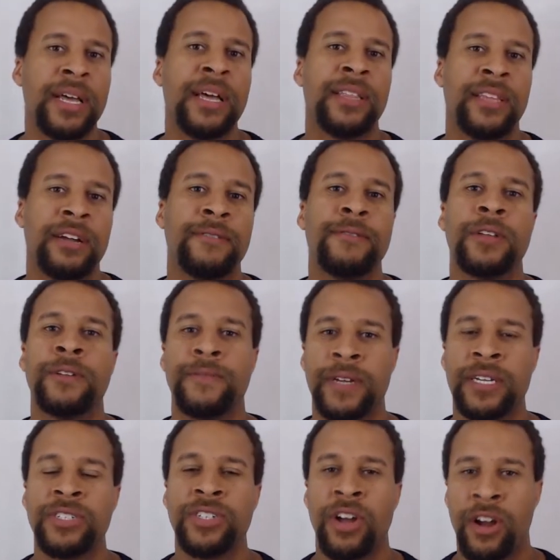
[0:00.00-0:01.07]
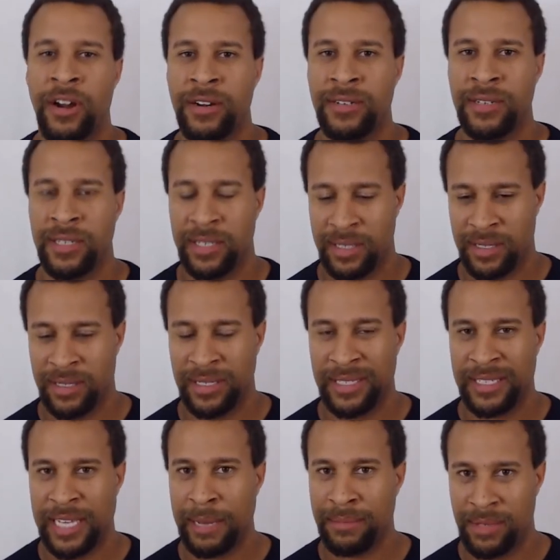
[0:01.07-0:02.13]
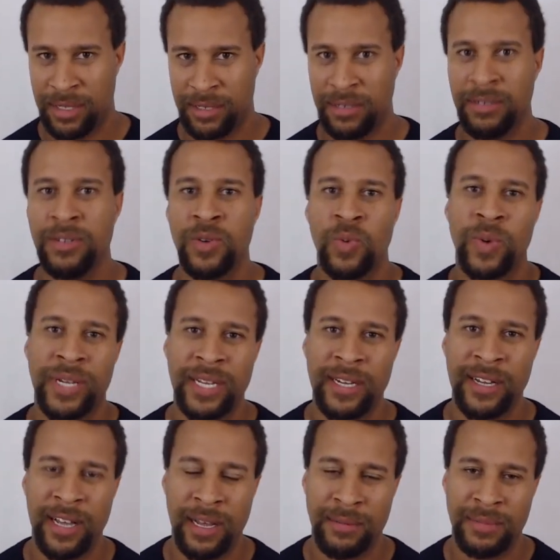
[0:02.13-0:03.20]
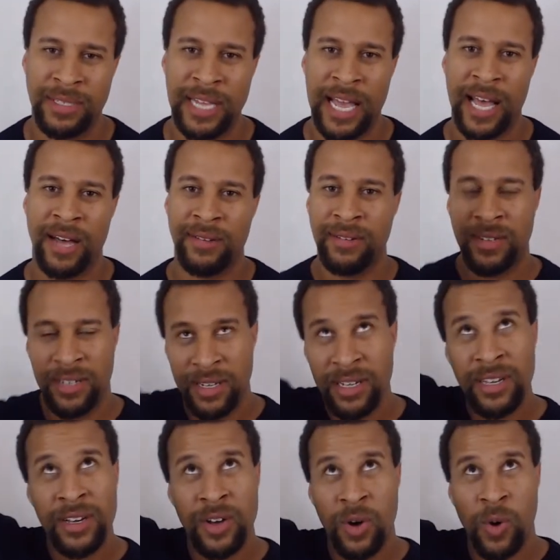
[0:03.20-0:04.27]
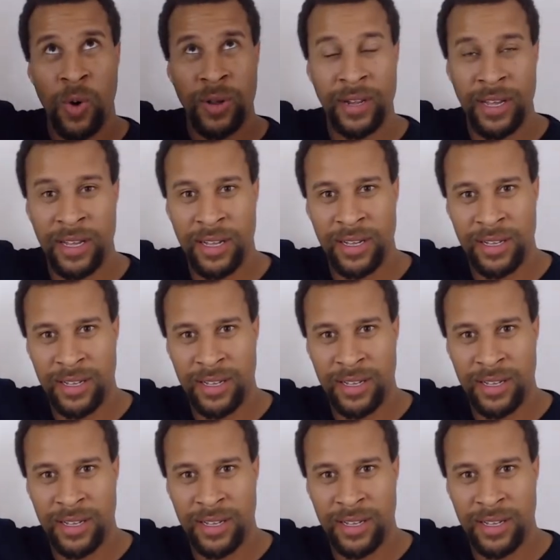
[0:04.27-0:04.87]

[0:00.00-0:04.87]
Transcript: Therefore the fish are skeptical when it comes down on a,